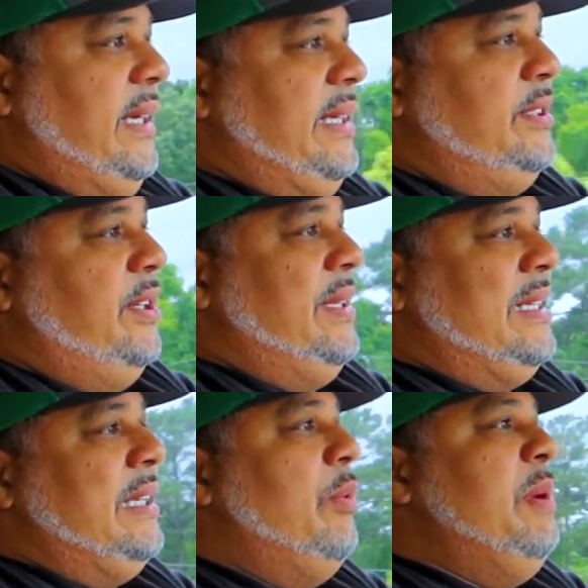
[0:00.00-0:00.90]
and so
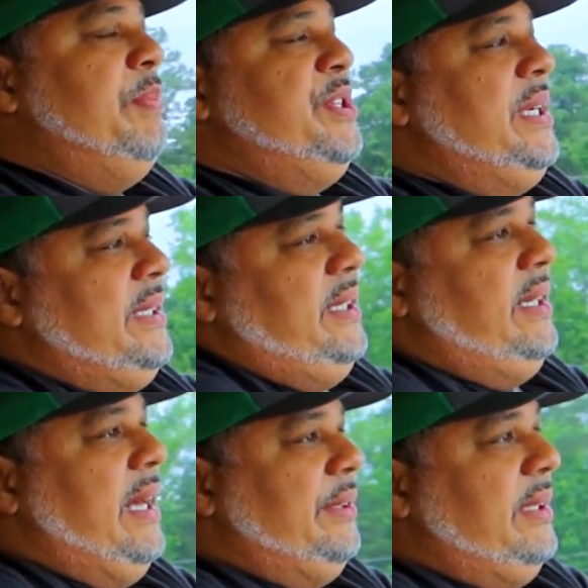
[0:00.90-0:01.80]
that's how we projected
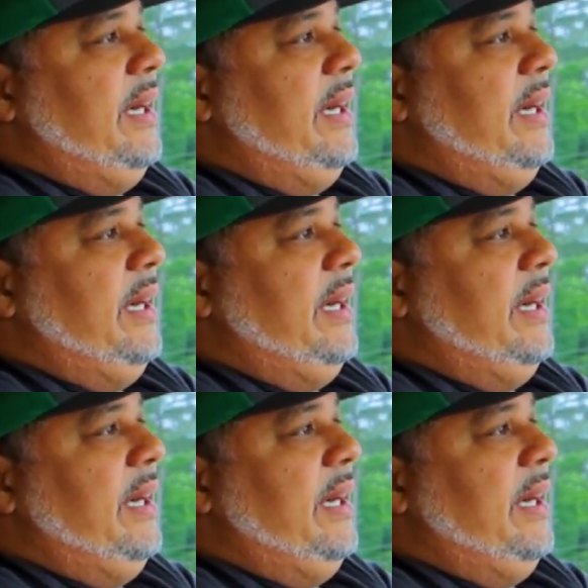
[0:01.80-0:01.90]
it out